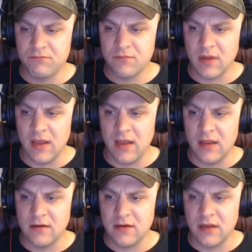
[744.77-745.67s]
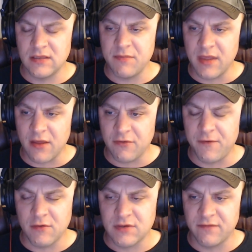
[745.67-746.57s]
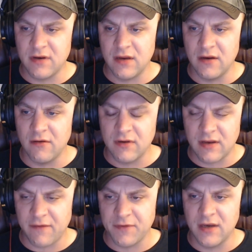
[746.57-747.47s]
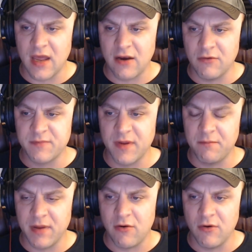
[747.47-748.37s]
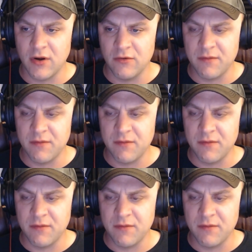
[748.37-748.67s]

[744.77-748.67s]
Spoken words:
and some of the other folks have definitely not always been Bitcoin-only.